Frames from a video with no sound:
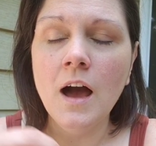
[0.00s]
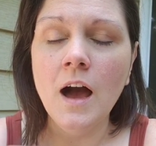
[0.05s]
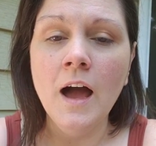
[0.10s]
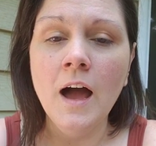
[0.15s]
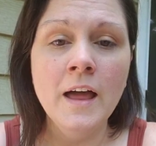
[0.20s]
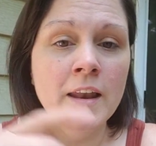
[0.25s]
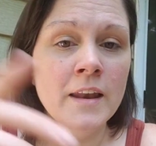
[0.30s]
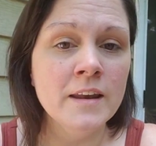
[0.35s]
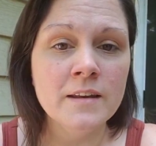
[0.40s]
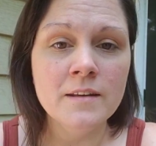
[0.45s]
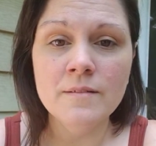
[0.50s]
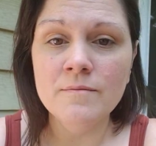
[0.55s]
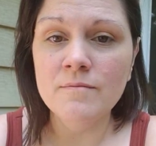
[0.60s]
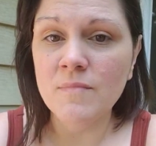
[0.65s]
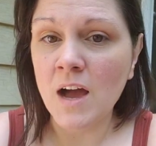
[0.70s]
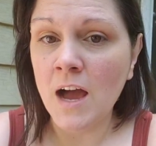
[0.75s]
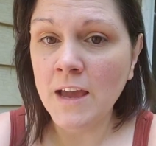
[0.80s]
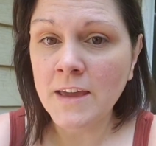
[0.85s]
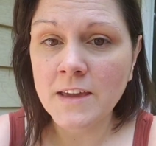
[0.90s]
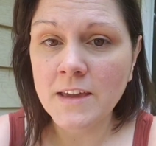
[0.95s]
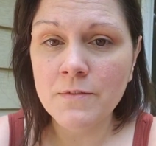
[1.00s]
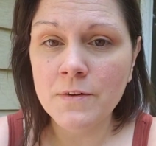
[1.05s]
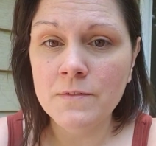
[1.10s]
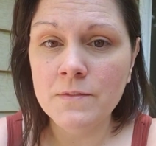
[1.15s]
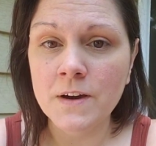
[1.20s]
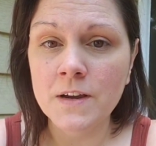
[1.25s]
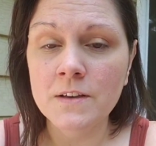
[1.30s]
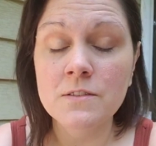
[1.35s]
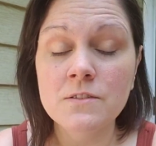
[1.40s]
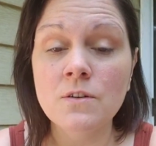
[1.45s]
And I give
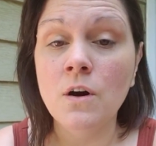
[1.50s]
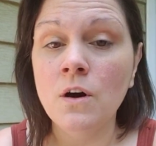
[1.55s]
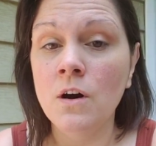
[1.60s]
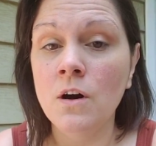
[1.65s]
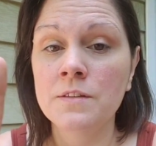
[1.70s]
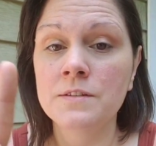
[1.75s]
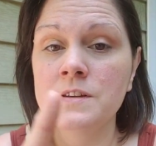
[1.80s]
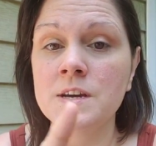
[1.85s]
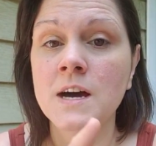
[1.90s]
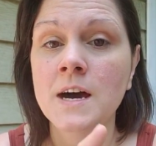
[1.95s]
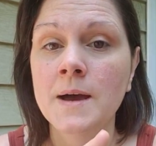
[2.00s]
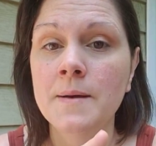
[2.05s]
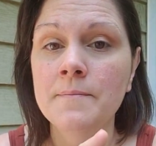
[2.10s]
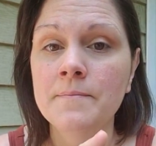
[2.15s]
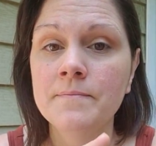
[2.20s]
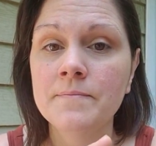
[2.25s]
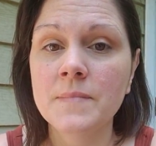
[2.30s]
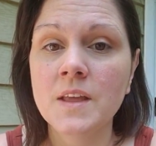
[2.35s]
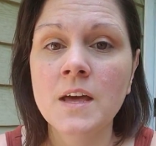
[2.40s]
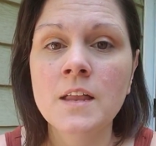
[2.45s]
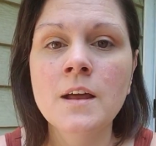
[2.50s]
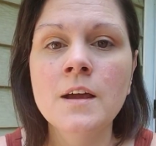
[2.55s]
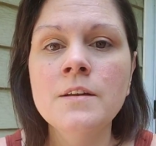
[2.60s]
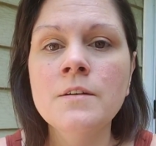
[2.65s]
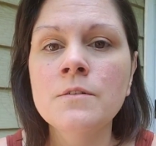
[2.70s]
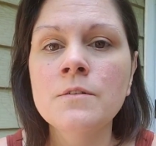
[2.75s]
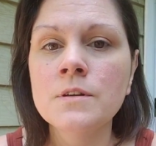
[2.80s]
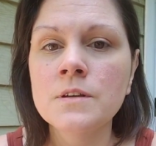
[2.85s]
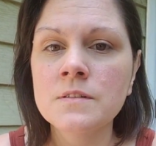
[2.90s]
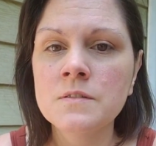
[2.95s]
advice all the time. And I
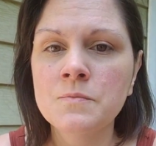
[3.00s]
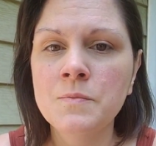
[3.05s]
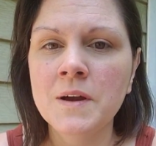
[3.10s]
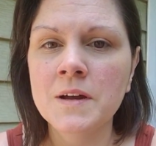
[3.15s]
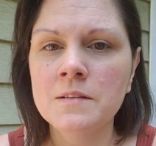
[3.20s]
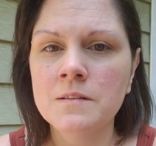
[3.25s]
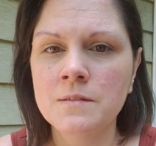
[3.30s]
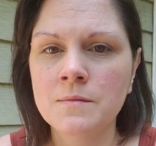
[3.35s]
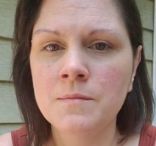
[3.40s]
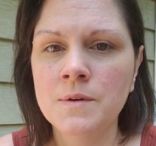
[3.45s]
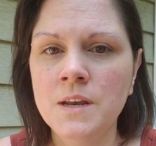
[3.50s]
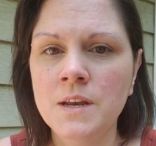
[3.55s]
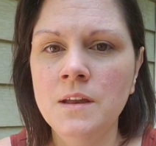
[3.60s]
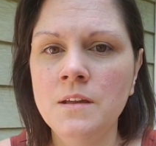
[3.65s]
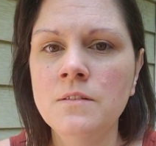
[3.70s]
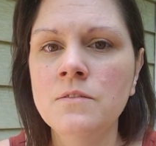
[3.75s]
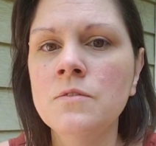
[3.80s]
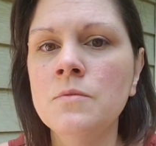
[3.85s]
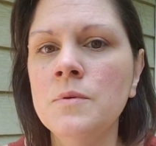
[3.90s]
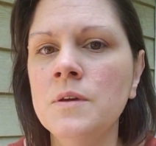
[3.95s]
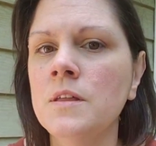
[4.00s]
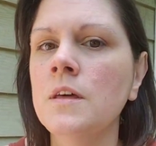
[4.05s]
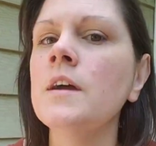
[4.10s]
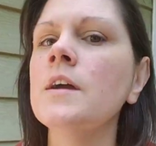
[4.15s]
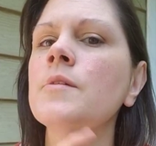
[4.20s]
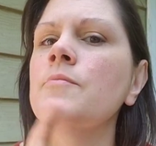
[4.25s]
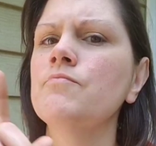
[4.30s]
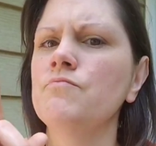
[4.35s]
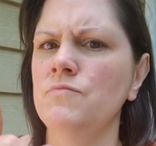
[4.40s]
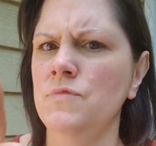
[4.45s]
don't expect somebody to be
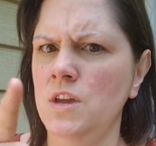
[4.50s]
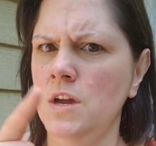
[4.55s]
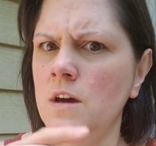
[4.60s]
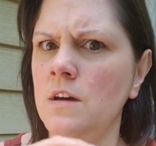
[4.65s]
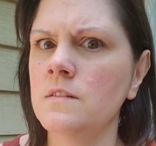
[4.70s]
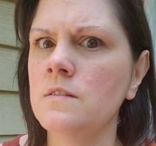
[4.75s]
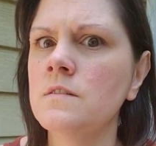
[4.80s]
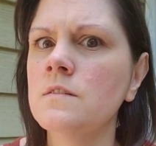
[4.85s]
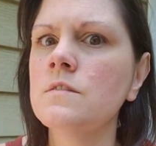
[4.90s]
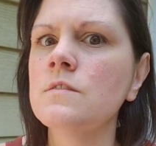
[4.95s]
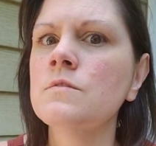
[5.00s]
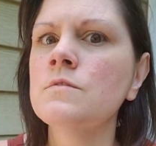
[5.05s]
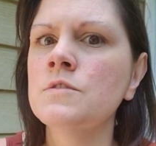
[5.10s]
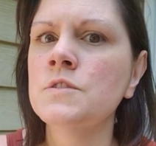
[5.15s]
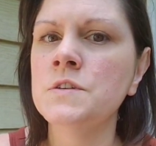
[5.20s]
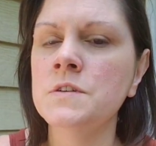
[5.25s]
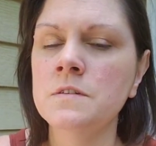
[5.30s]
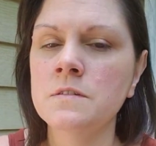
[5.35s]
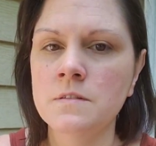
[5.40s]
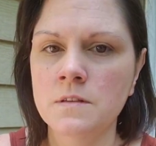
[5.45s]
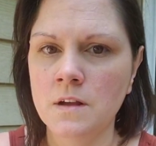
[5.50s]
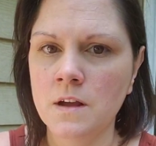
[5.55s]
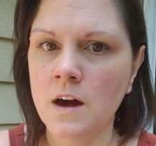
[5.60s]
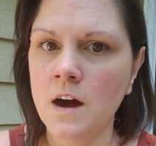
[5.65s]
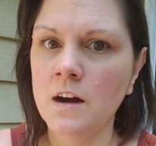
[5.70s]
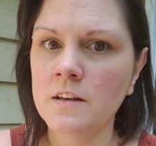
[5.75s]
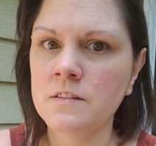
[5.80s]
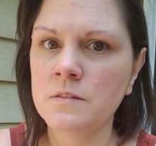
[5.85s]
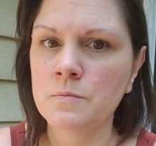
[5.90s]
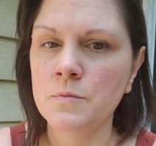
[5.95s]
like, yes, she's the
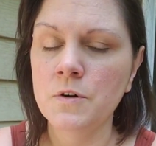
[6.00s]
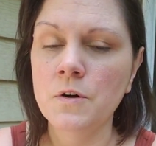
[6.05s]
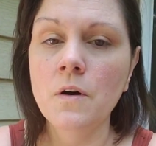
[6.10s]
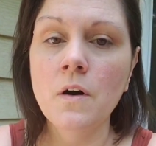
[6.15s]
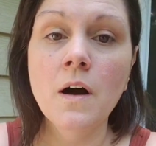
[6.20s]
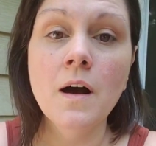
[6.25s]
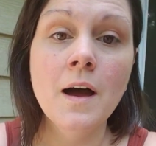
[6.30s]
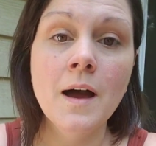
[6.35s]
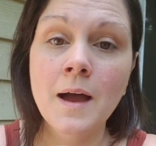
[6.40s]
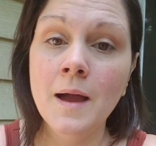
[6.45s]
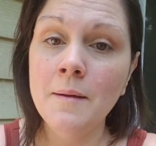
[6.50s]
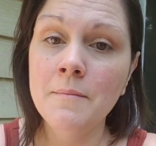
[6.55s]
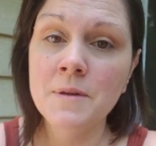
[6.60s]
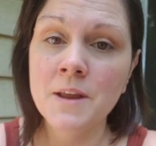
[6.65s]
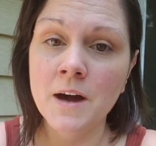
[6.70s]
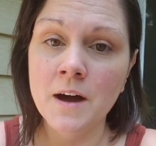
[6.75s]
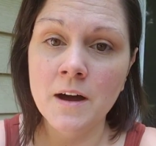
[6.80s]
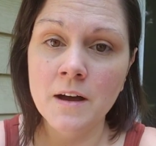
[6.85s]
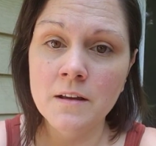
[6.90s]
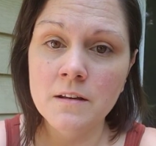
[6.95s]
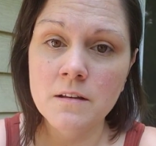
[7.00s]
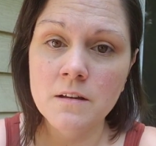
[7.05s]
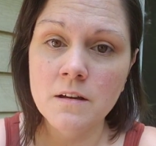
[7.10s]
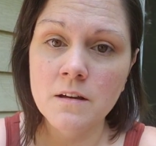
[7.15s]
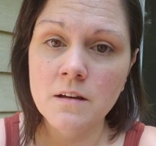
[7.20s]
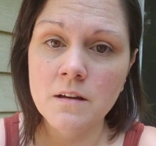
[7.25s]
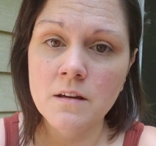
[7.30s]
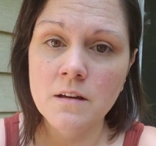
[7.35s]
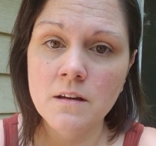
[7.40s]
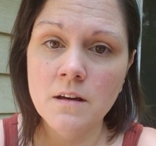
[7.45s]
gospel. I'm not.
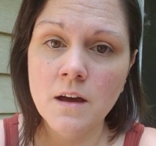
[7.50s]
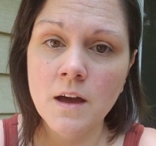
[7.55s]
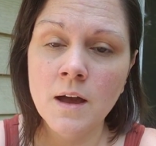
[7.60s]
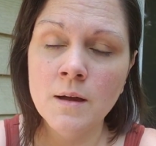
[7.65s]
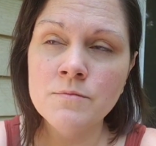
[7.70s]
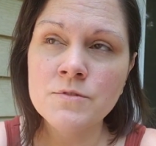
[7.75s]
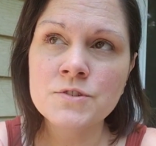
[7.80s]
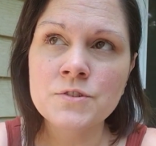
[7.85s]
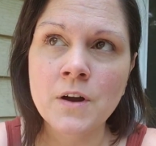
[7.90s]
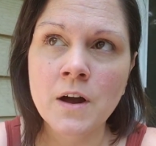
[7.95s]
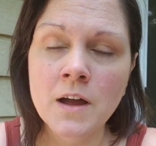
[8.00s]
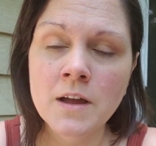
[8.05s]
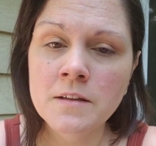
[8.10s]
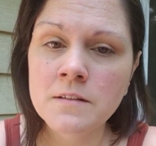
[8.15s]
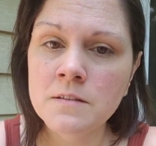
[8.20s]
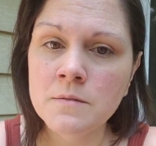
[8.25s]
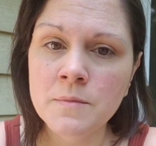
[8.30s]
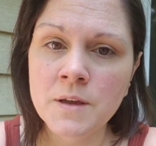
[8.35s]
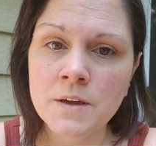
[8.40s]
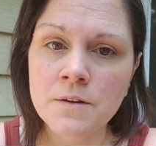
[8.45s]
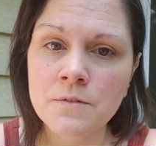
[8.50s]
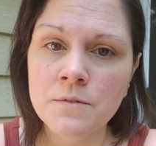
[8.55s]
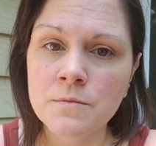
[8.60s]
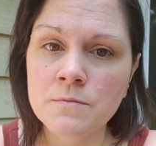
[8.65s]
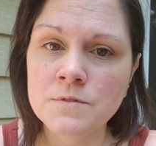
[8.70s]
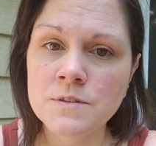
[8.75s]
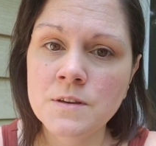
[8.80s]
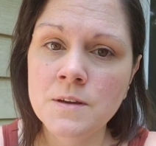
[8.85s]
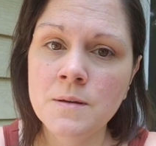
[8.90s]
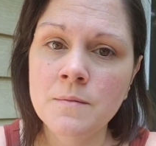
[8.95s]
I'm trying to make
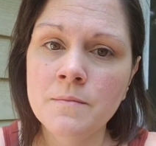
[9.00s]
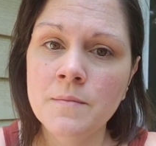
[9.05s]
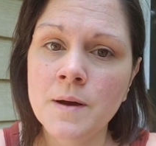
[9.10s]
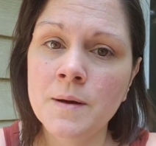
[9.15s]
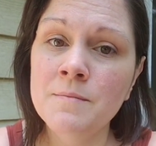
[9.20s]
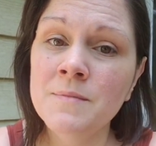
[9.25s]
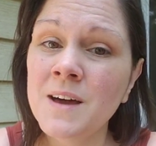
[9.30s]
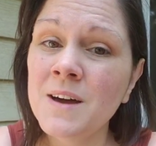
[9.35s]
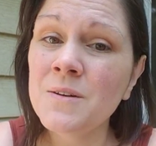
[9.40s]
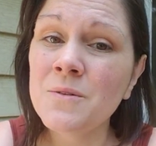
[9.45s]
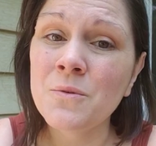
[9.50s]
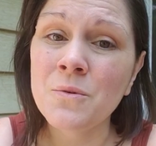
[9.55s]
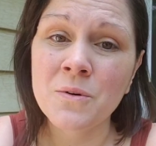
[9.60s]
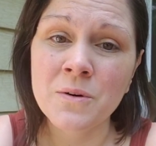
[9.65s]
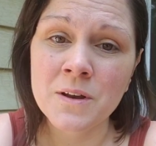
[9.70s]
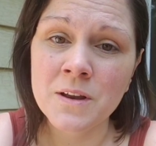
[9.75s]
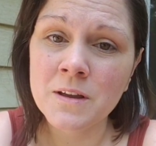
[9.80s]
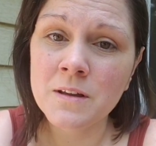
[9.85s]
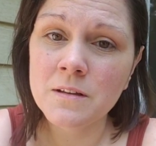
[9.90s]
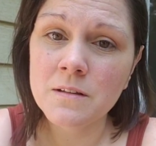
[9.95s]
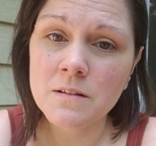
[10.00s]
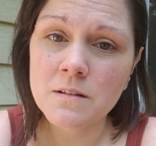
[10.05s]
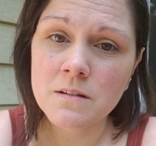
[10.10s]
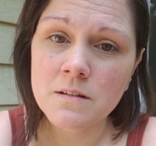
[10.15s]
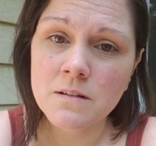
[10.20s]
Groom Team. I'm not on it.